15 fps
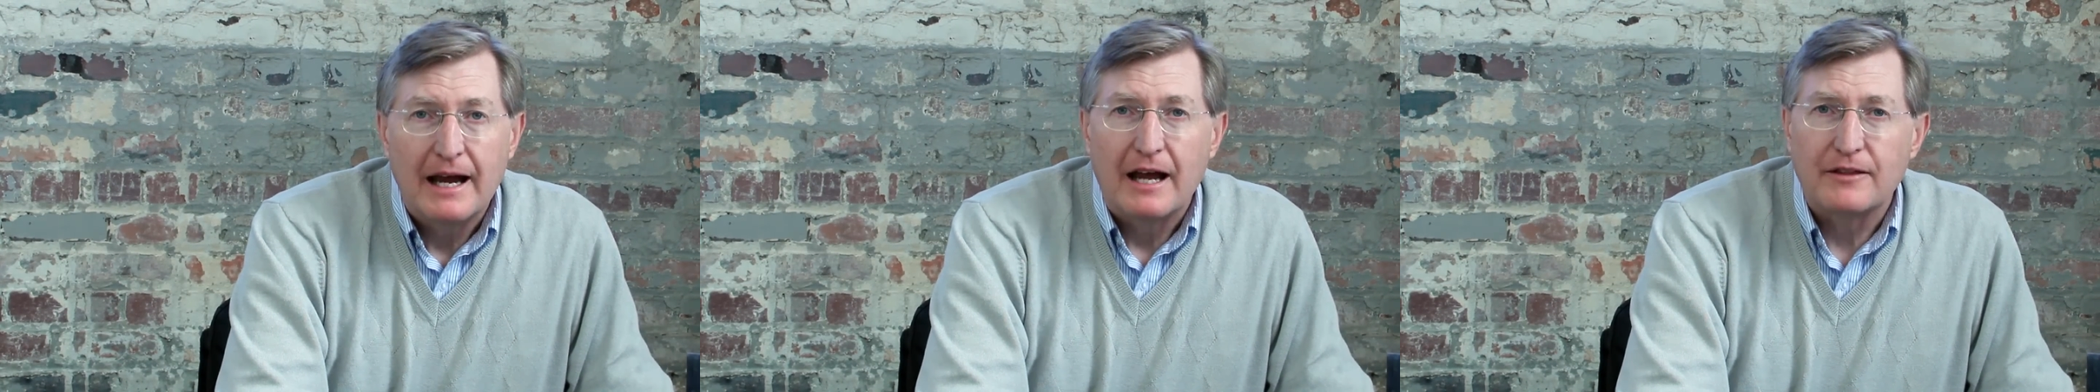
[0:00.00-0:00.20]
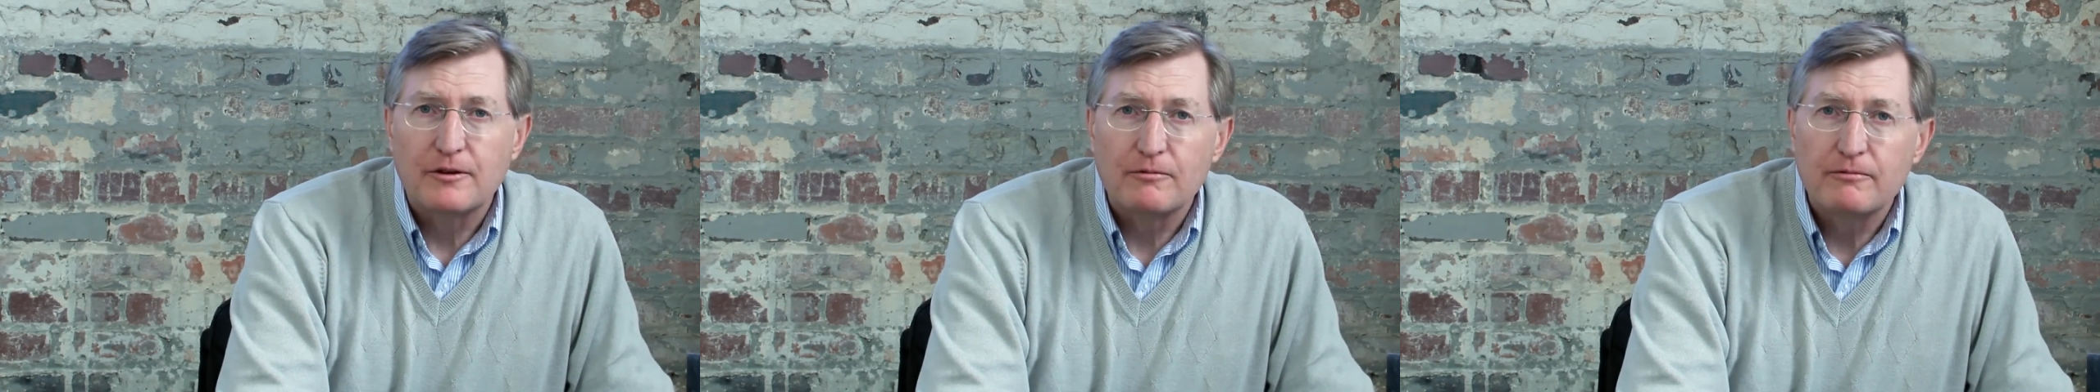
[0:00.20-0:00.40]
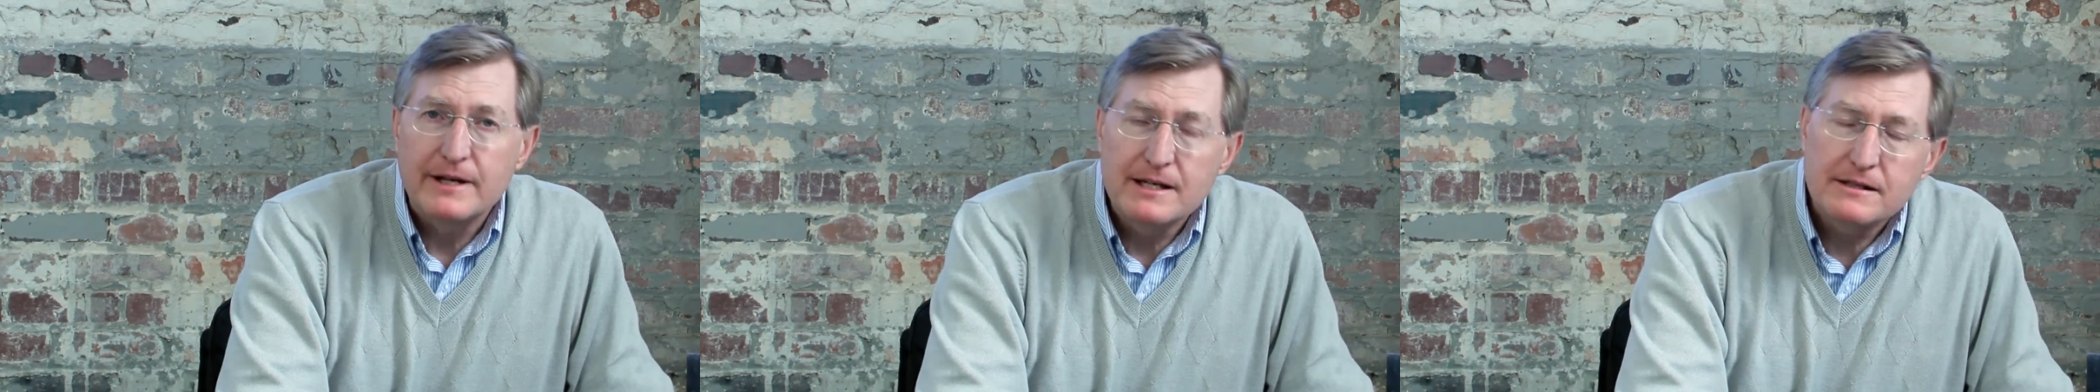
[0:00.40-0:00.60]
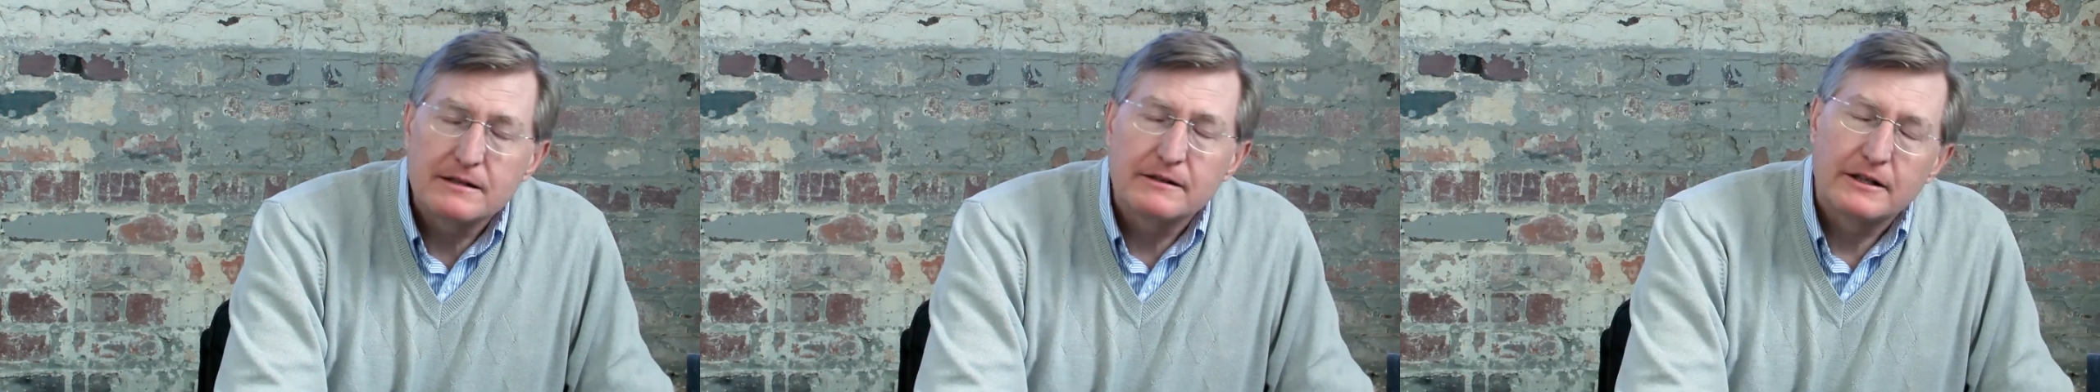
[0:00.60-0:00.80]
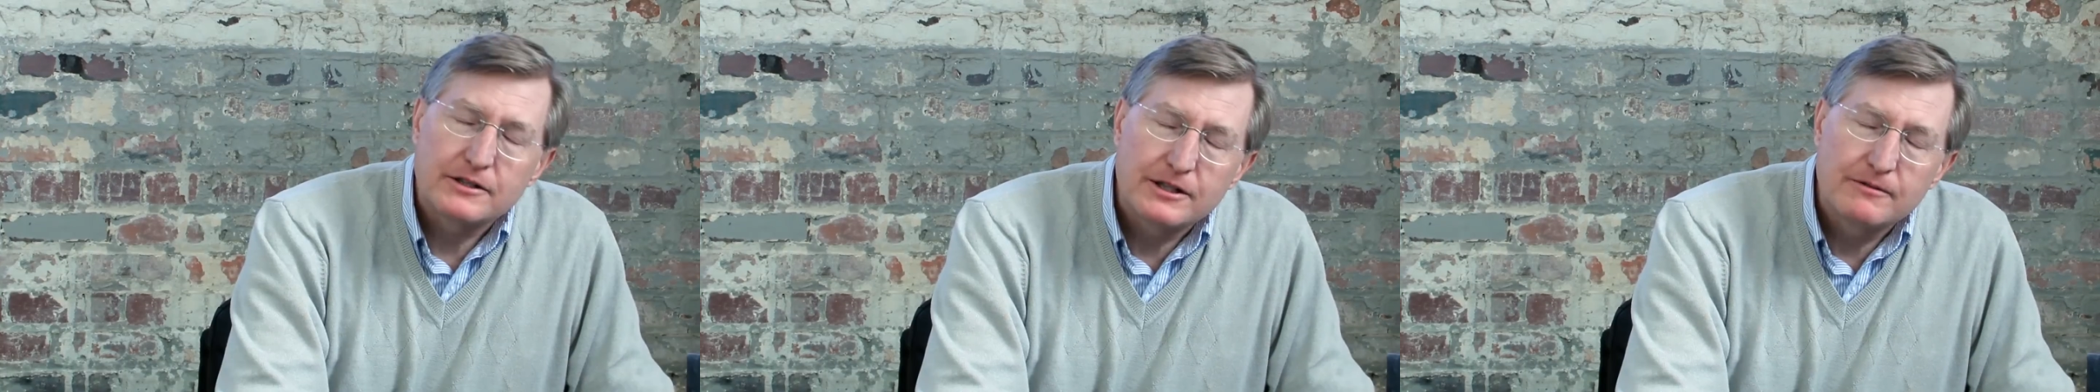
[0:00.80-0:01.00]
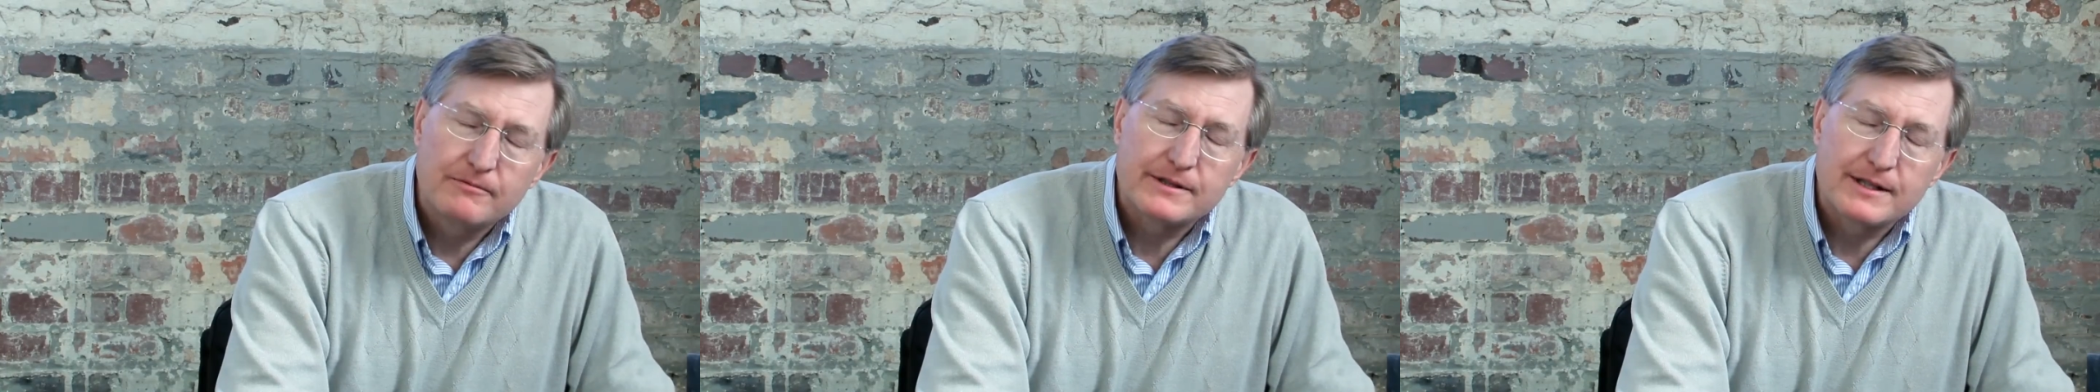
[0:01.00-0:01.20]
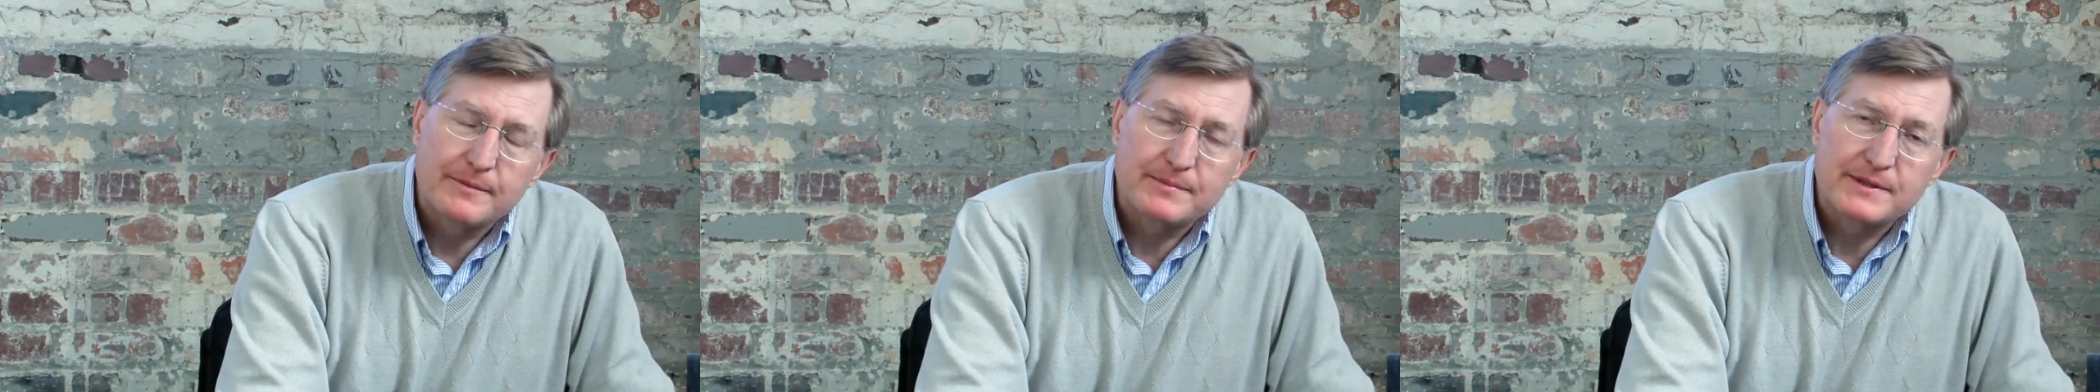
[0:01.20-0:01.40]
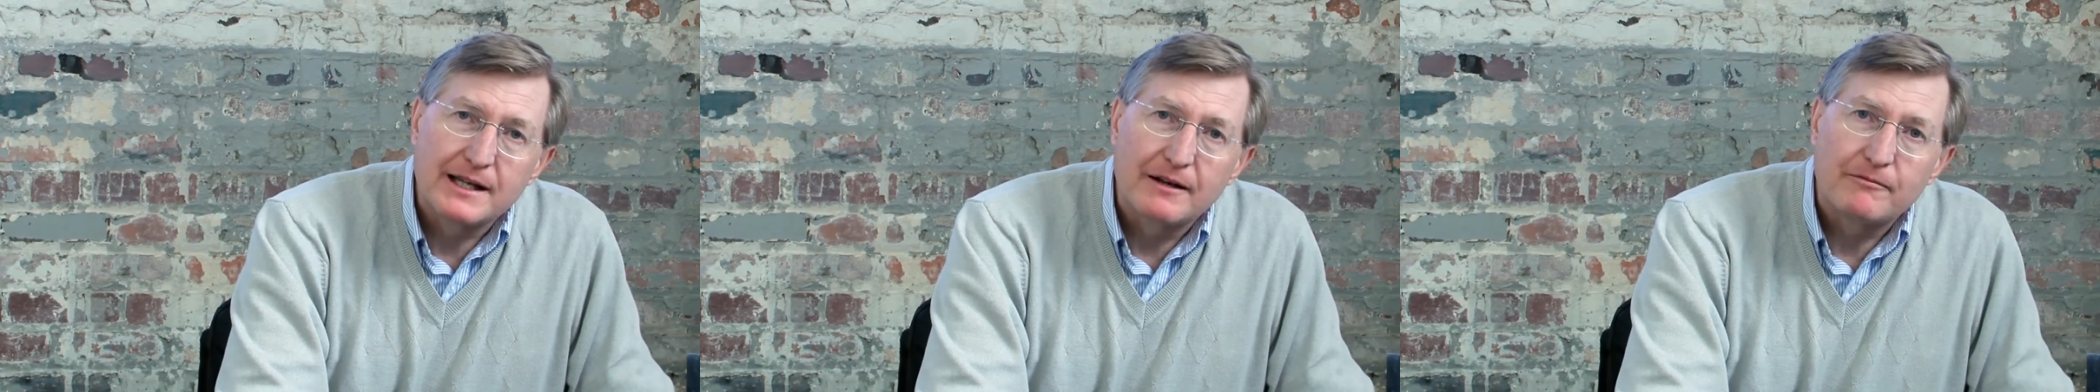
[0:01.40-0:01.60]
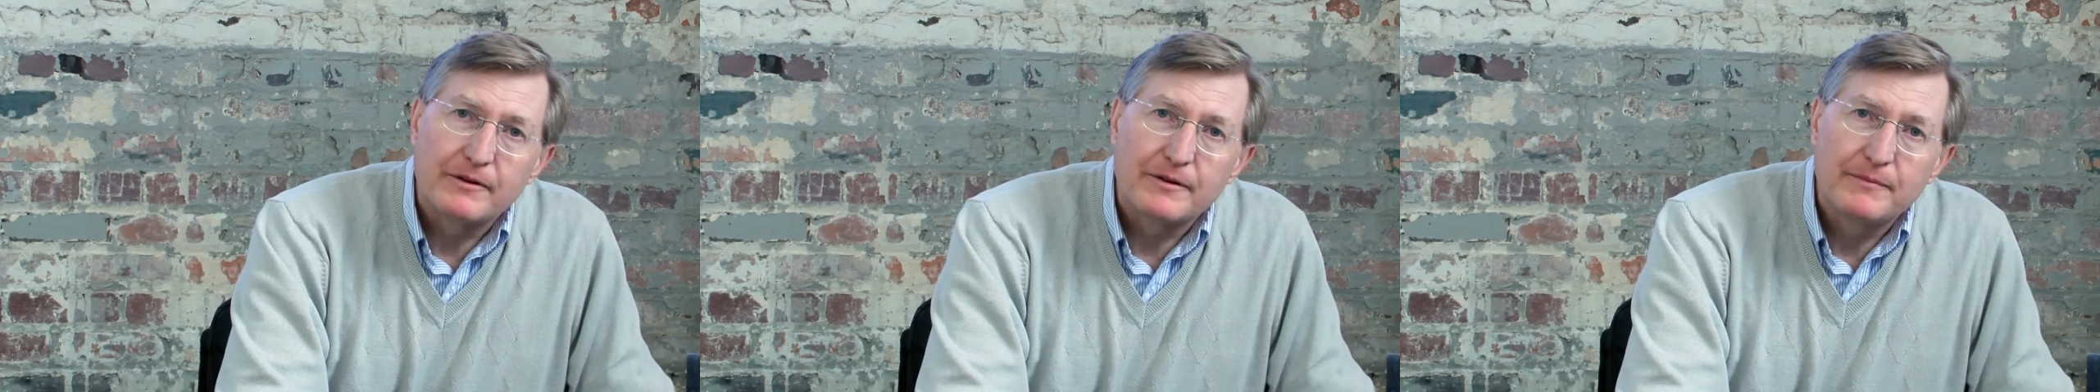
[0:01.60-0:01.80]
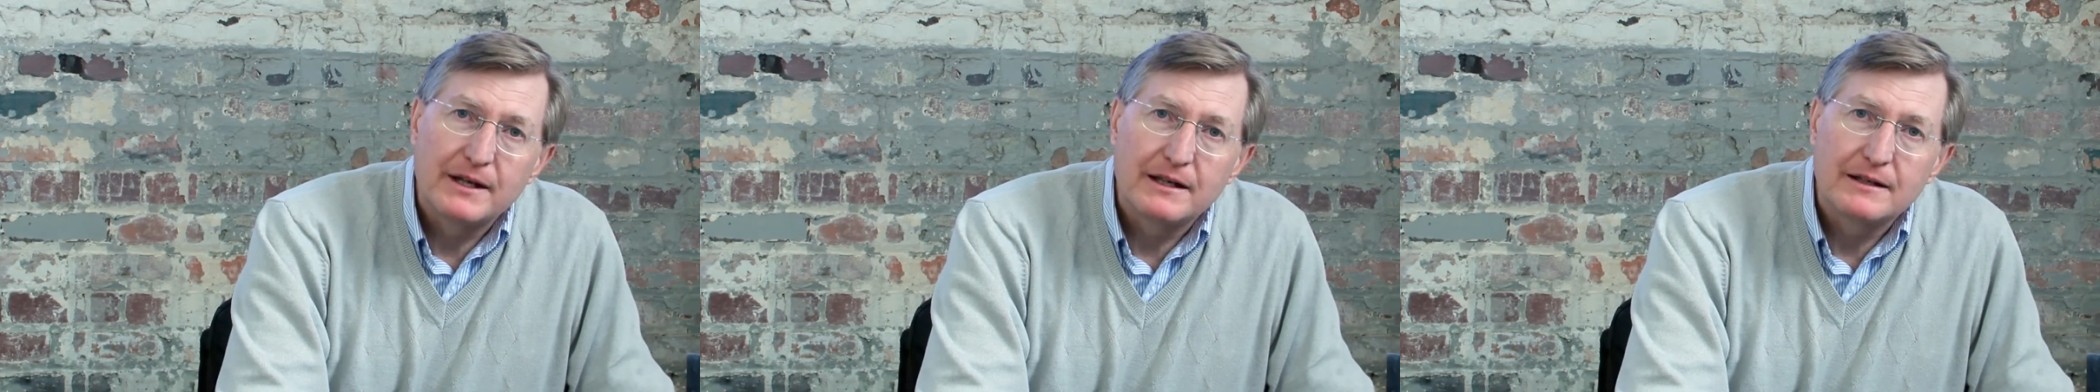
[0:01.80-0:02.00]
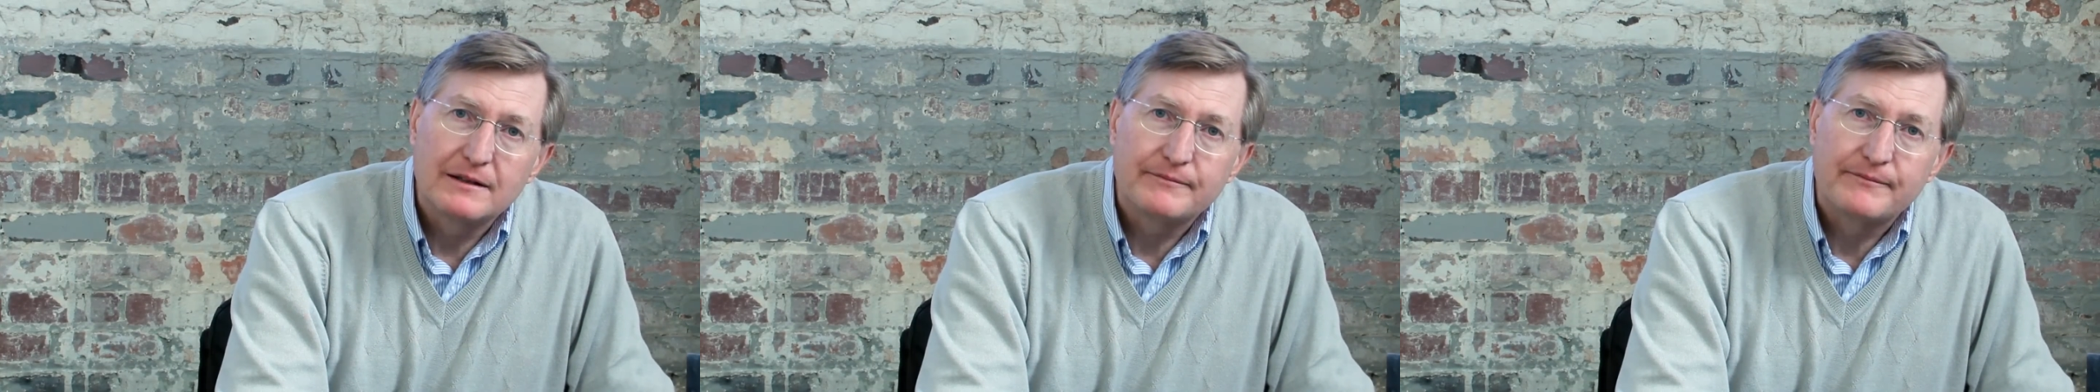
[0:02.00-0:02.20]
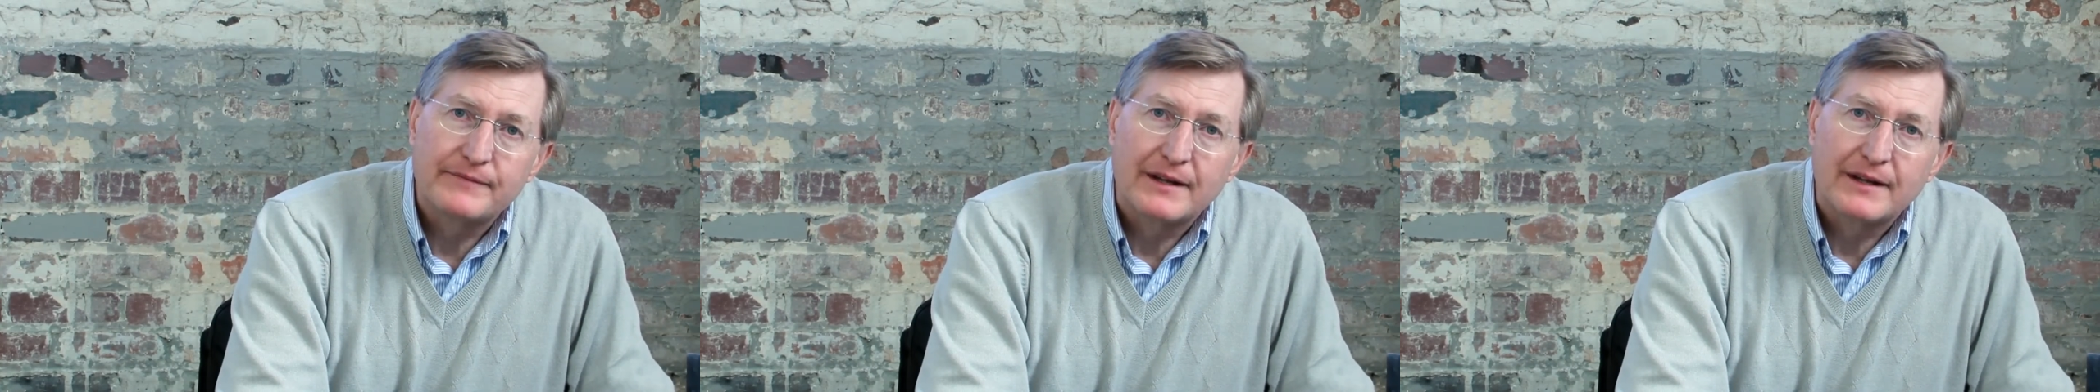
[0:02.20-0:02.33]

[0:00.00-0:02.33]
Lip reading: And the reason that she was upset with me